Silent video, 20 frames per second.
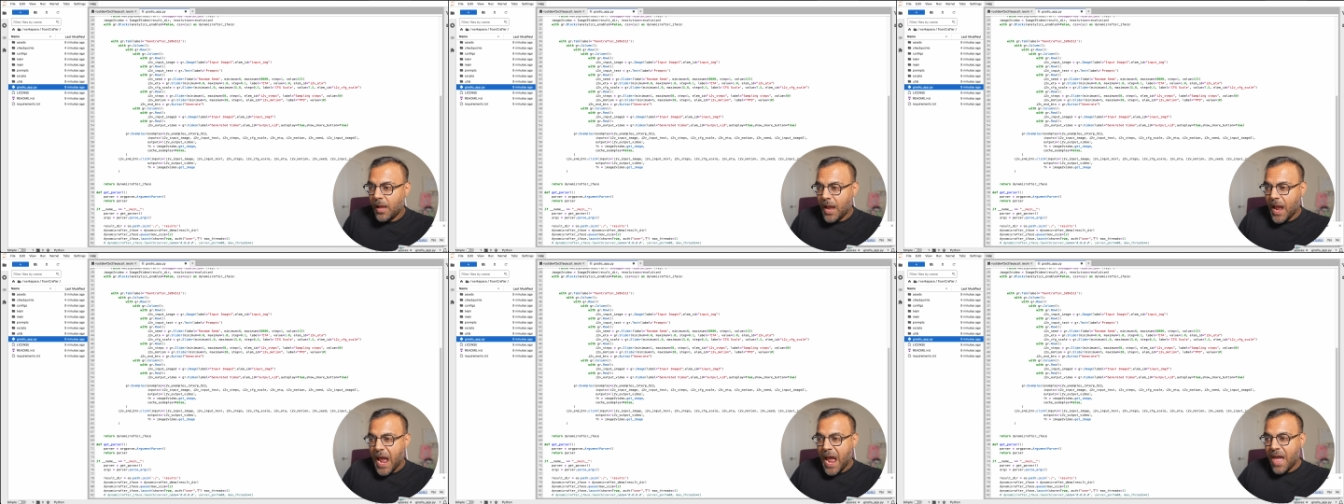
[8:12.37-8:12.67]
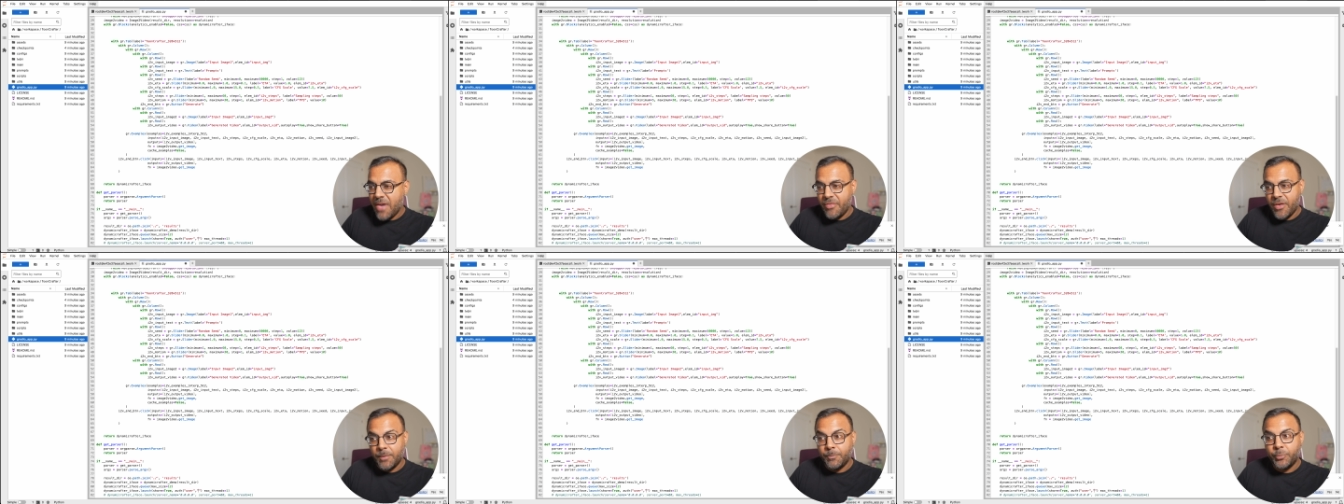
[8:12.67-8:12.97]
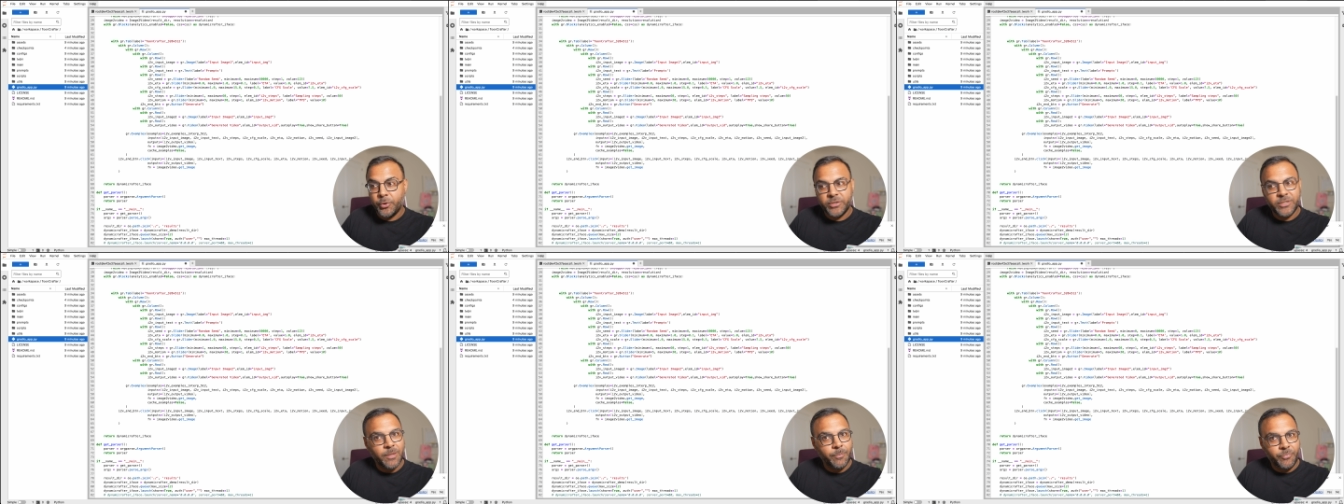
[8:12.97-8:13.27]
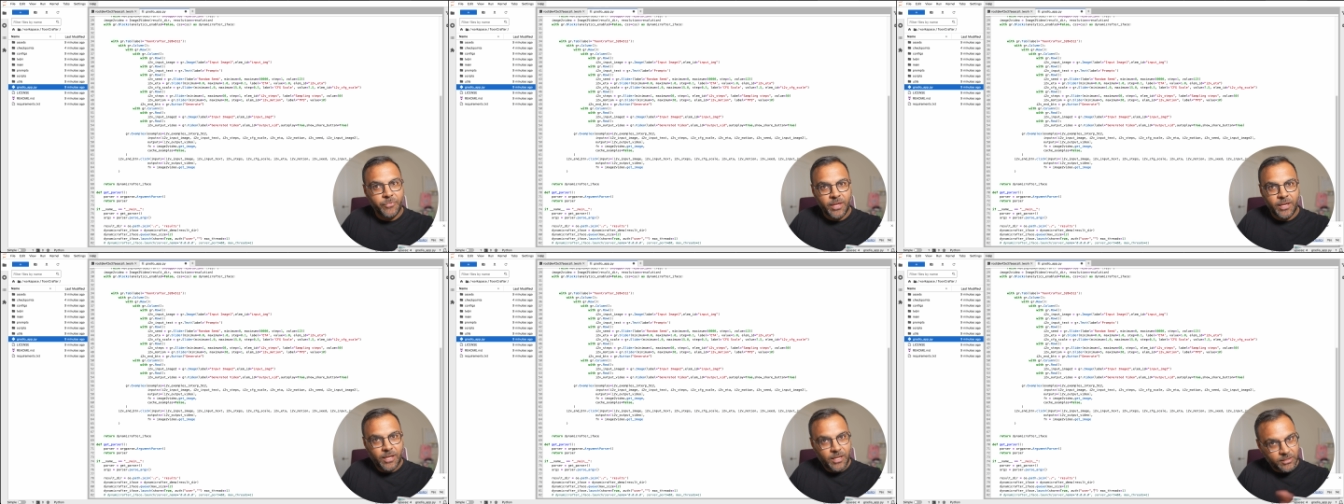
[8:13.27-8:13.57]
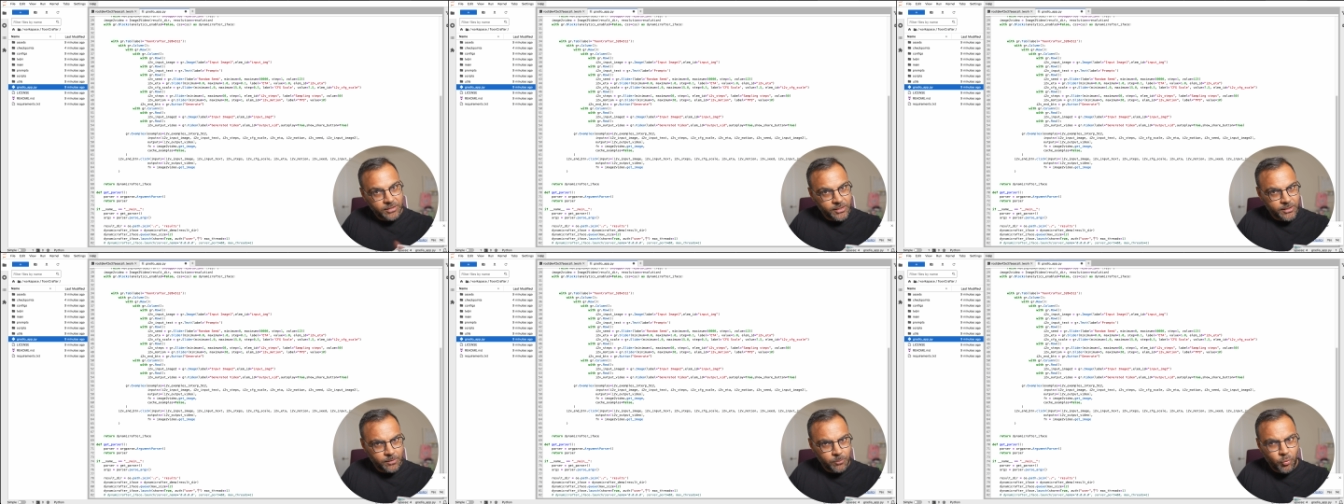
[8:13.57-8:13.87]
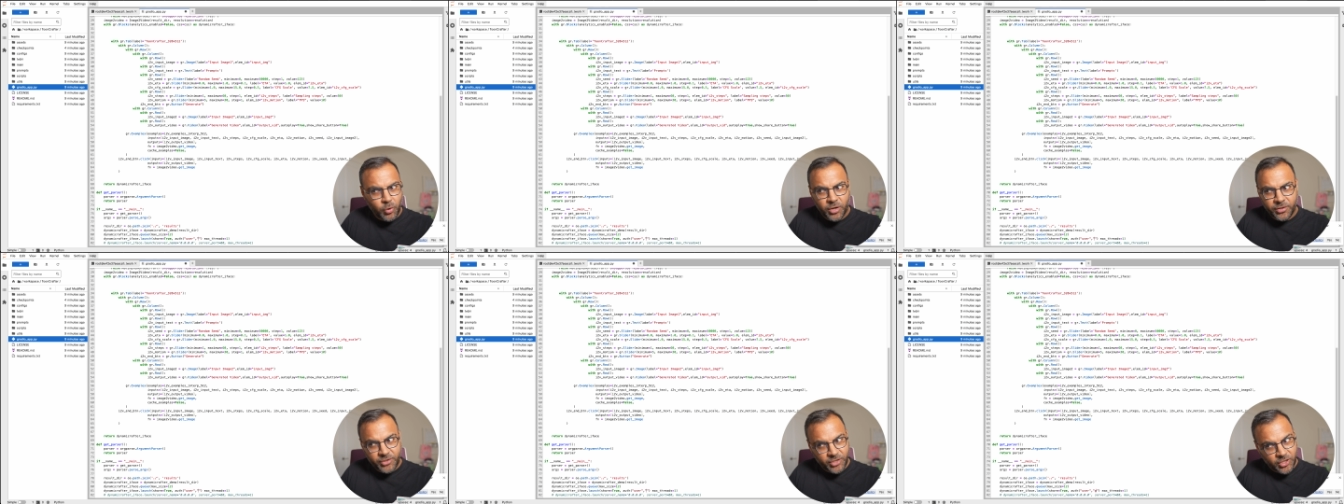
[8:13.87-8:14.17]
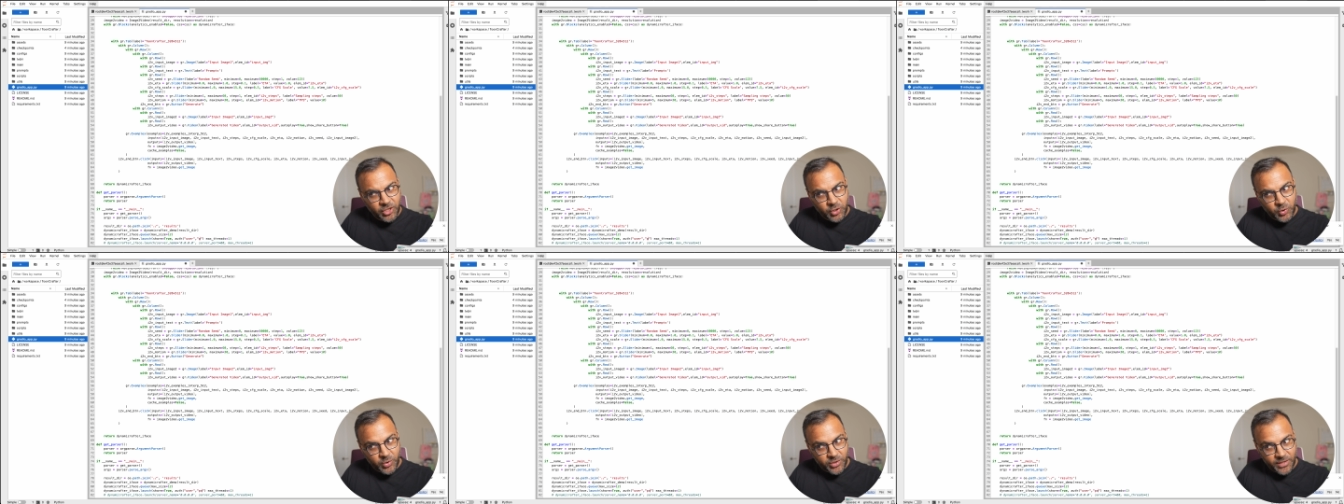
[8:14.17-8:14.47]
and then put something a little more
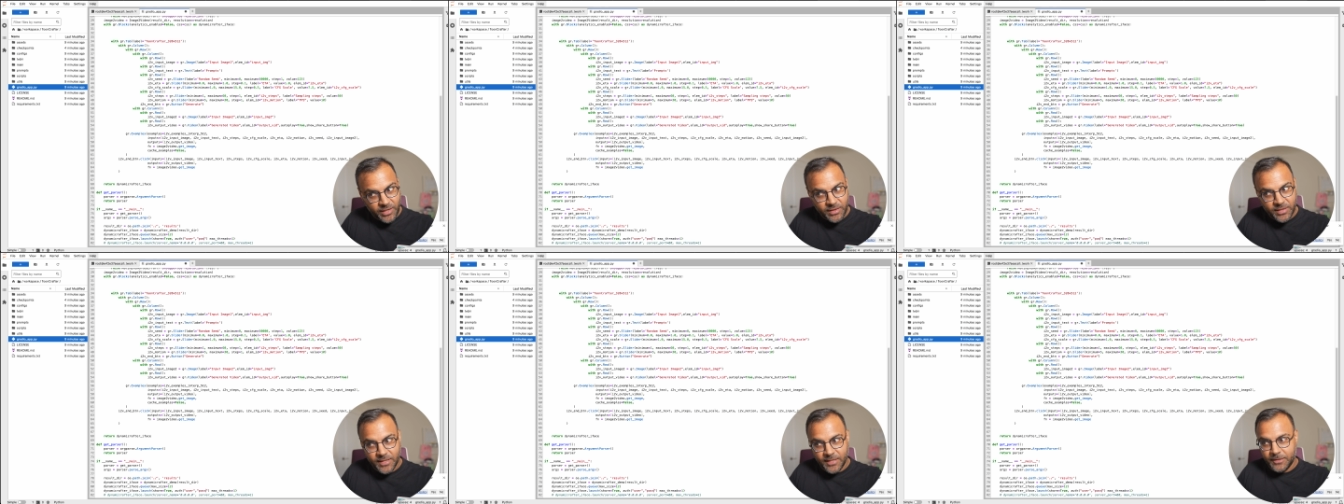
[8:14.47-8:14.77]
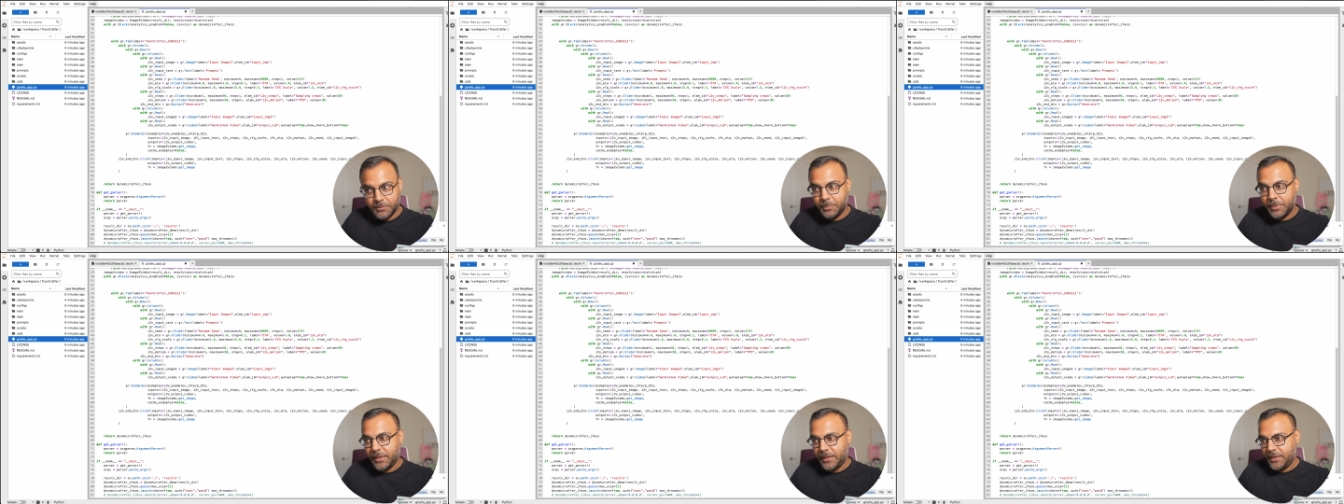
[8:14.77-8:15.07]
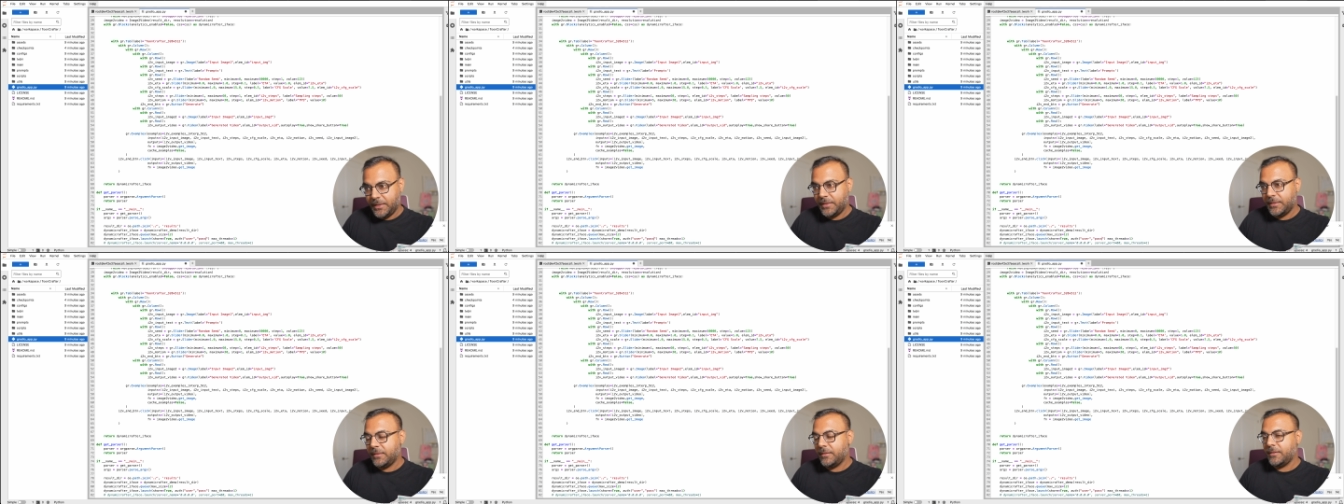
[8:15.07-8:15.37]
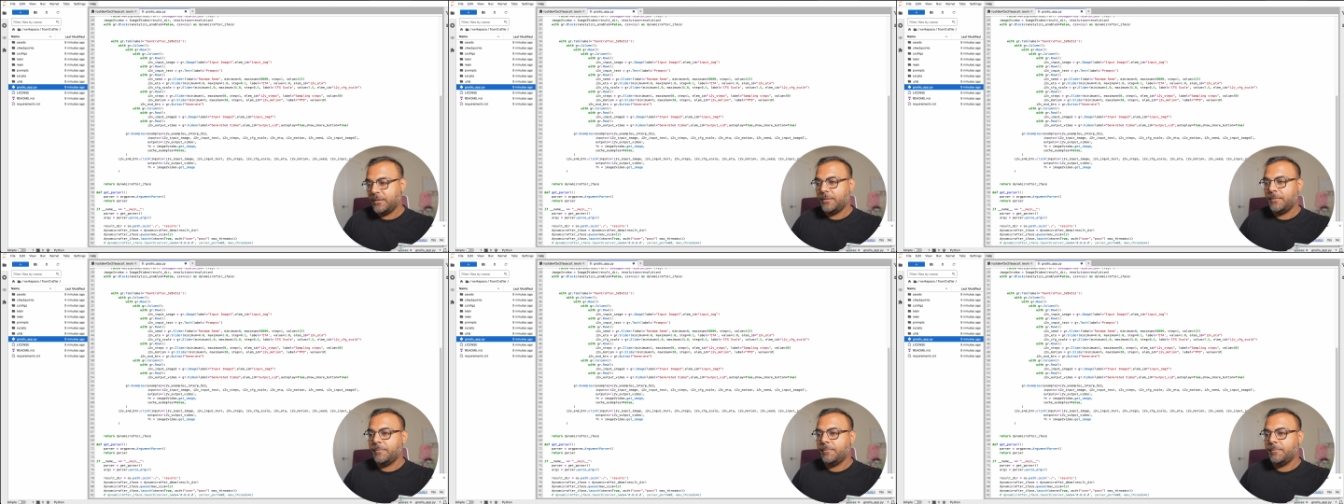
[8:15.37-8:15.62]
secure than this, please.